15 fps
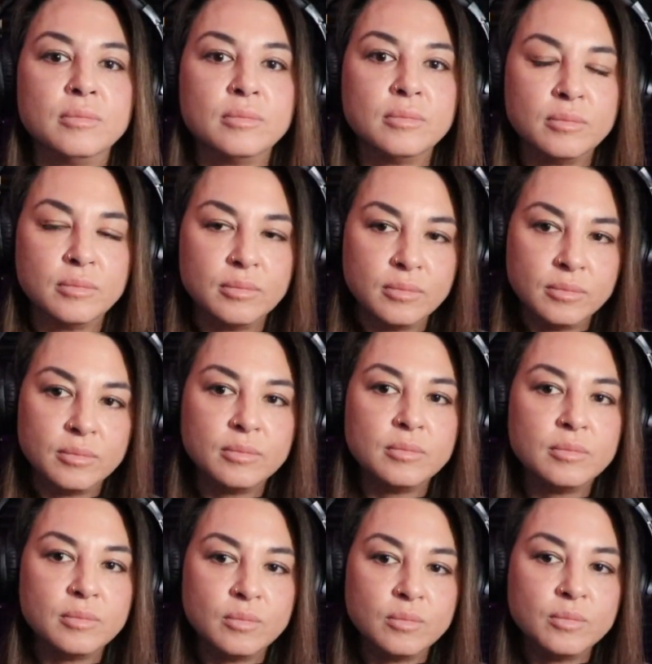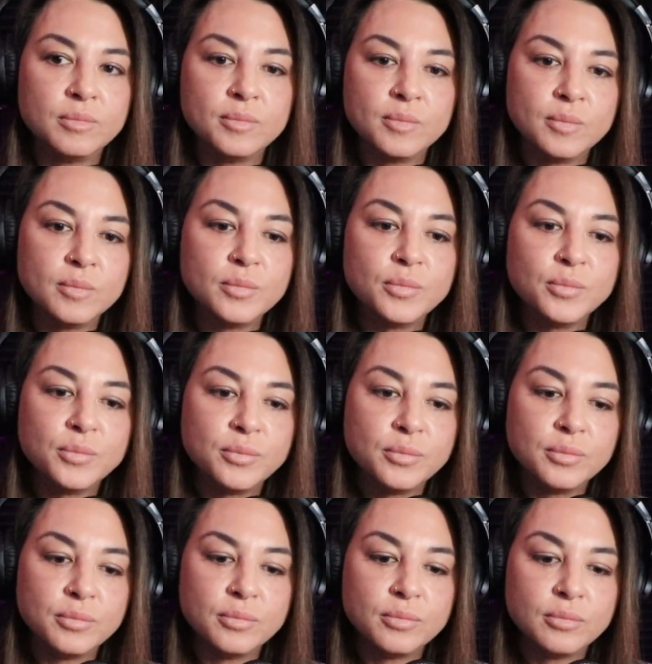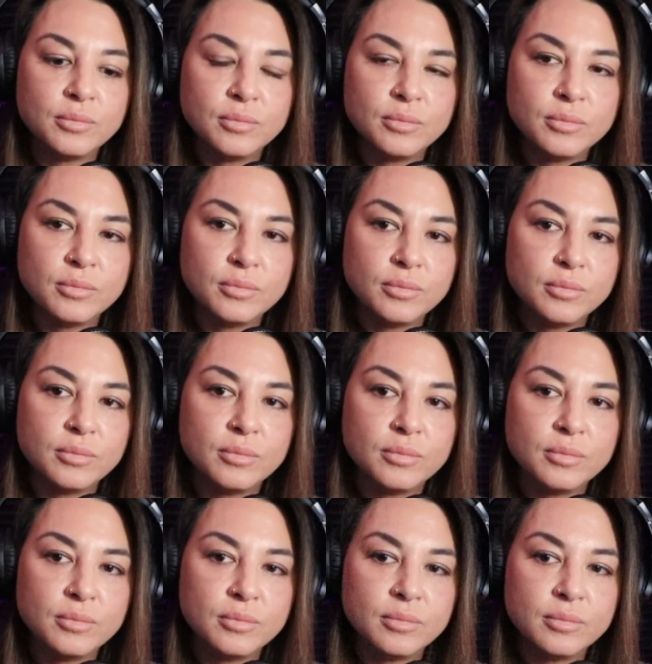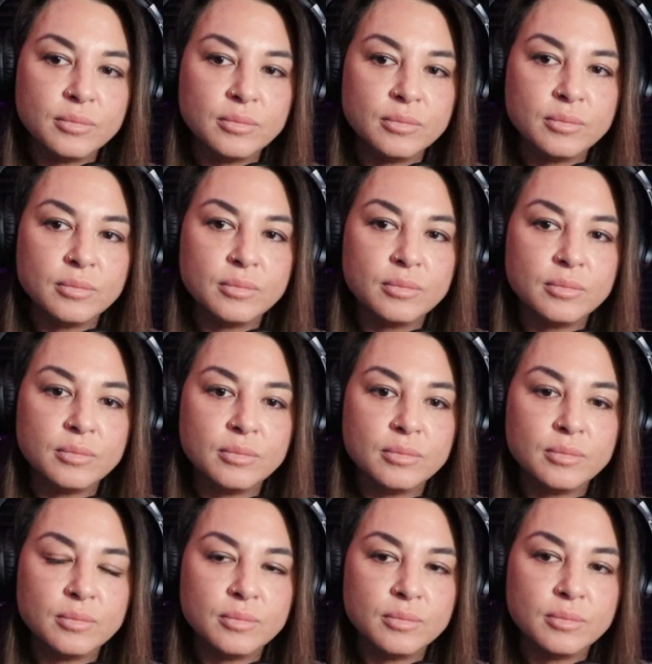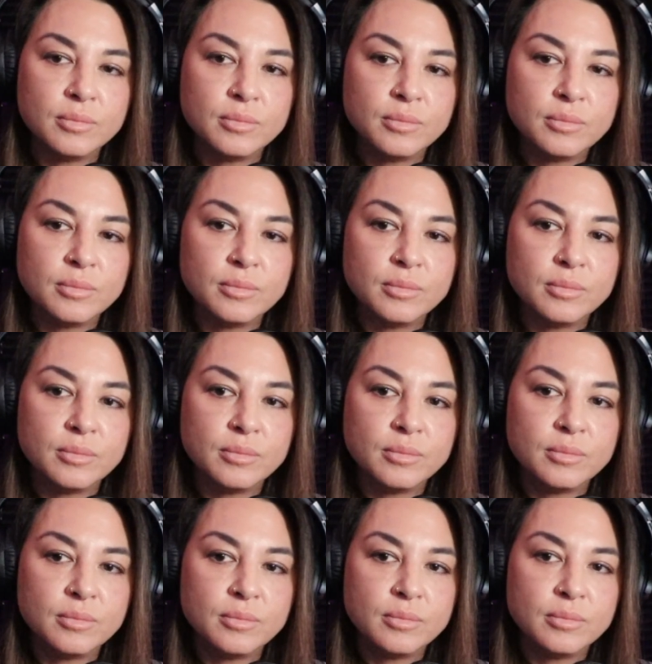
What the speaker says: The person shown says nothing.